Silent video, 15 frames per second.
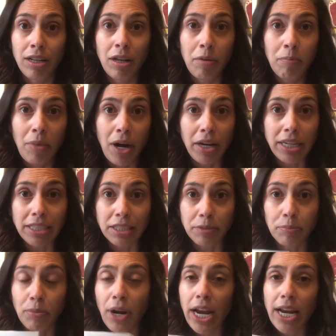bodies
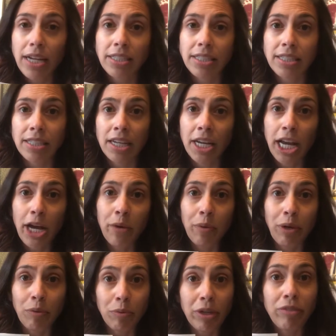breaks. We
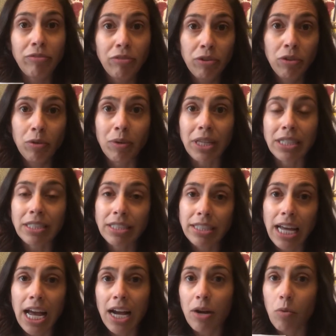refuel with
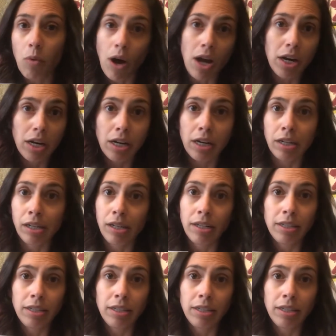snack, water,